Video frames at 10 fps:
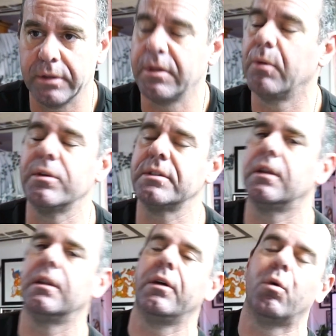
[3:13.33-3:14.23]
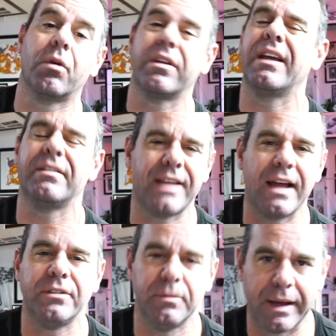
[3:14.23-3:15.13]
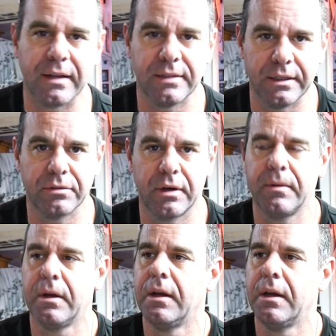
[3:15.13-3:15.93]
So it wasn't or you had tattoo magazines, right?